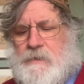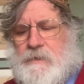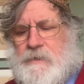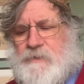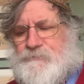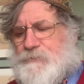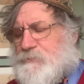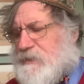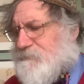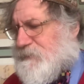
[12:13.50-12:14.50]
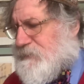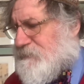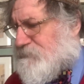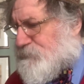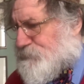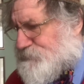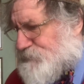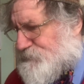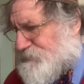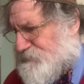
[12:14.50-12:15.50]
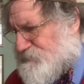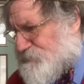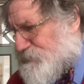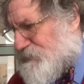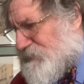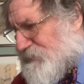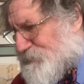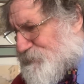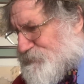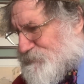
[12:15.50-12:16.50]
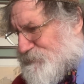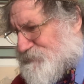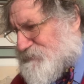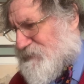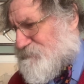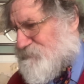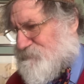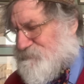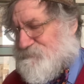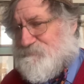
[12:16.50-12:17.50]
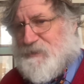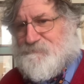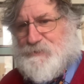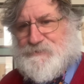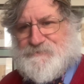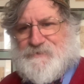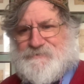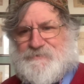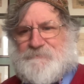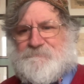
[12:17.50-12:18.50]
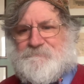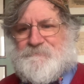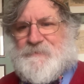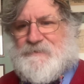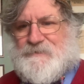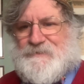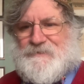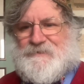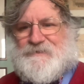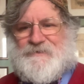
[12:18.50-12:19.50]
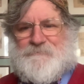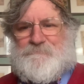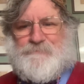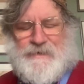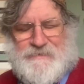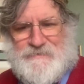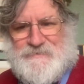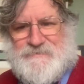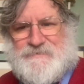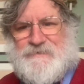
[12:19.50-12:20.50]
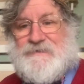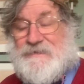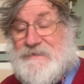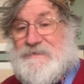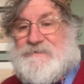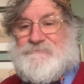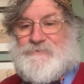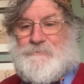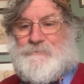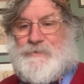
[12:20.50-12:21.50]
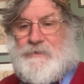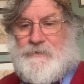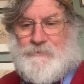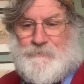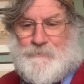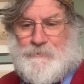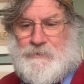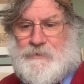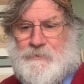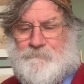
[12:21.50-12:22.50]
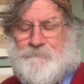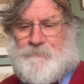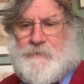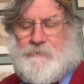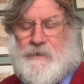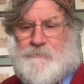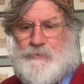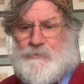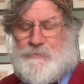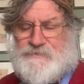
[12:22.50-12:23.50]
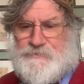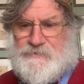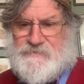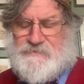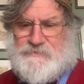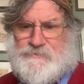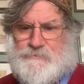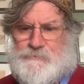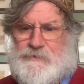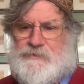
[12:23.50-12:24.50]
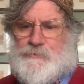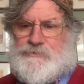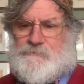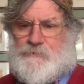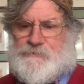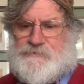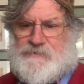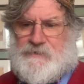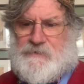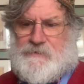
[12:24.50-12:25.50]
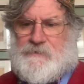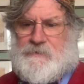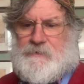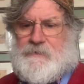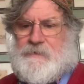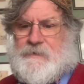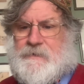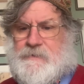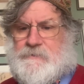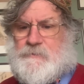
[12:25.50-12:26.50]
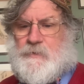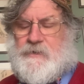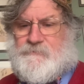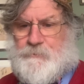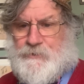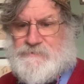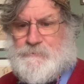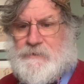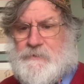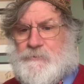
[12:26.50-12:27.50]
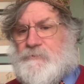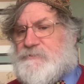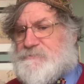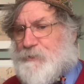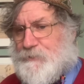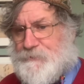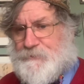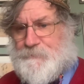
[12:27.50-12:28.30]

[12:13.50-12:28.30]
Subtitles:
If you have any thoughts on this or any other issue that I've been discussing, please leave them below. I'm always interested to read what you've got to say, and wherever possible I will respond.